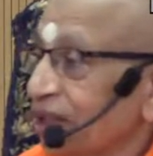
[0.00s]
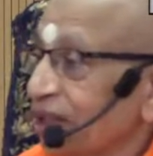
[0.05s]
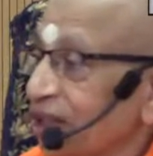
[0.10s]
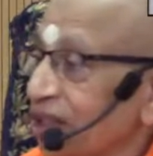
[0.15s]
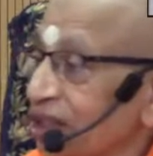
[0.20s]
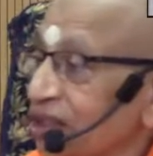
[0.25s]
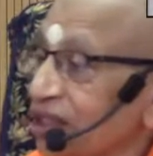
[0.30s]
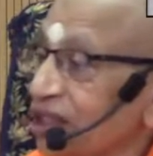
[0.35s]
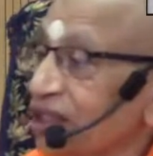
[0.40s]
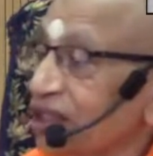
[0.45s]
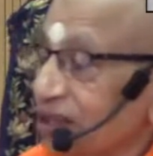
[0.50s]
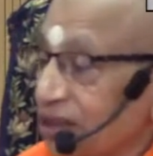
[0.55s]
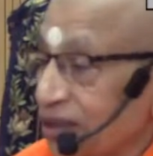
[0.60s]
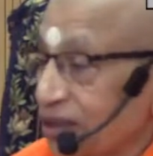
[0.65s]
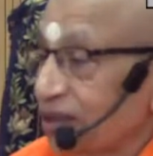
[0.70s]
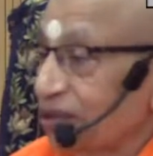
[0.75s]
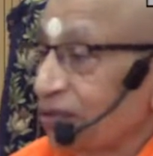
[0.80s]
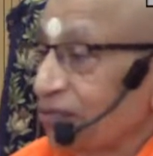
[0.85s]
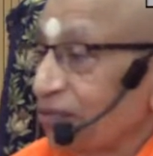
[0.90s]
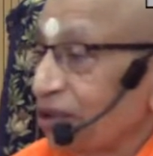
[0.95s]
He says
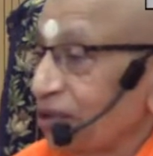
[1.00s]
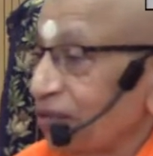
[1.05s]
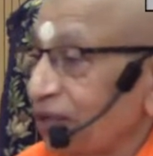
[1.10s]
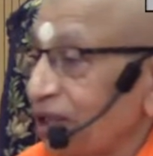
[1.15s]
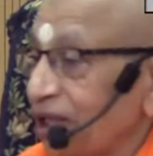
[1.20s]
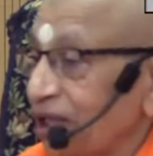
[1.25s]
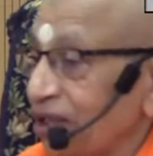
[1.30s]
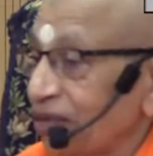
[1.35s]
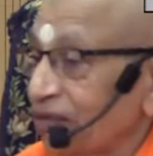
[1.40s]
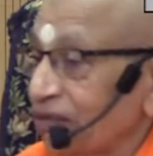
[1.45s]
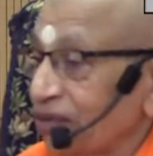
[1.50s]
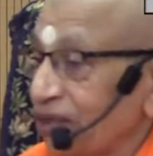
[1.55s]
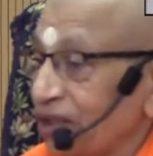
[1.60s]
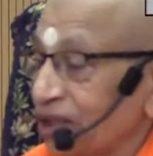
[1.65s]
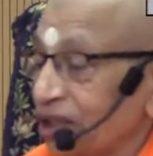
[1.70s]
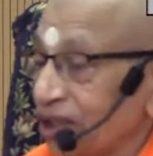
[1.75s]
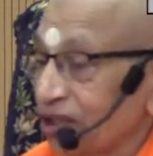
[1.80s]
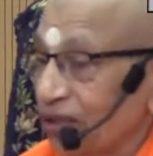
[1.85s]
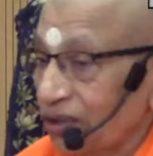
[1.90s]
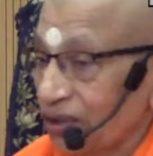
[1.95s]
Prama
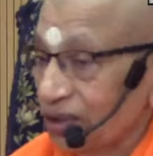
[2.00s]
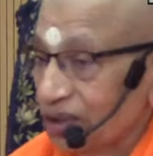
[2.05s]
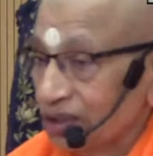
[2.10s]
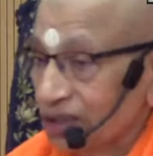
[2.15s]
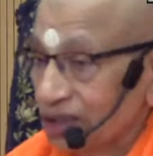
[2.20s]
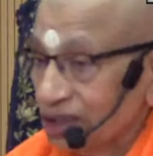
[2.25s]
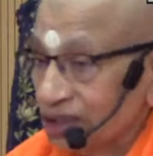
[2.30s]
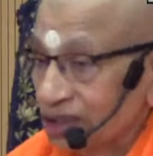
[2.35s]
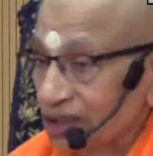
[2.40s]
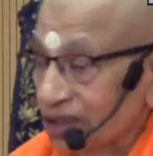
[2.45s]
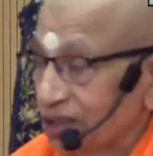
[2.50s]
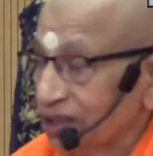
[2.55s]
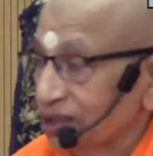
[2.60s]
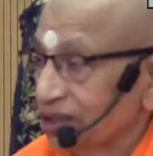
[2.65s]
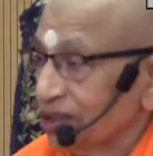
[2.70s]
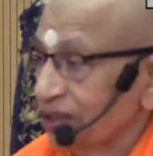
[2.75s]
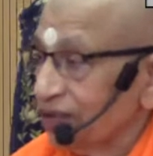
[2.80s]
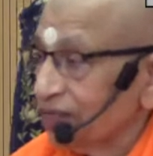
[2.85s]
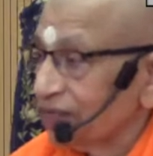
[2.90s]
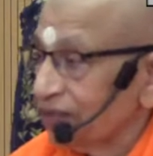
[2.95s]
involves consciousness
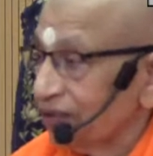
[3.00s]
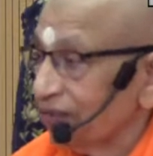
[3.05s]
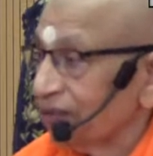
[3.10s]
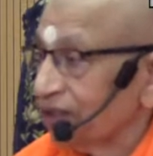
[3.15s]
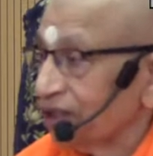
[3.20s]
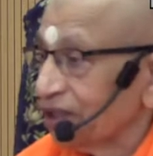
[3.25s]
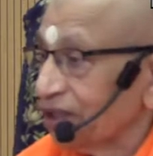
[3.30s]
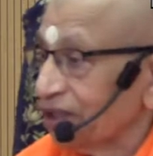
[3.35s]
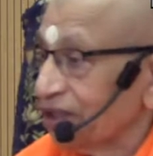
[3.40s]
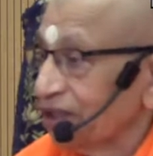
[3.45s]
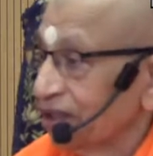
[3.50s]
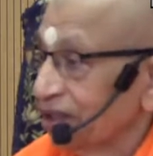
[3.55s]
of something.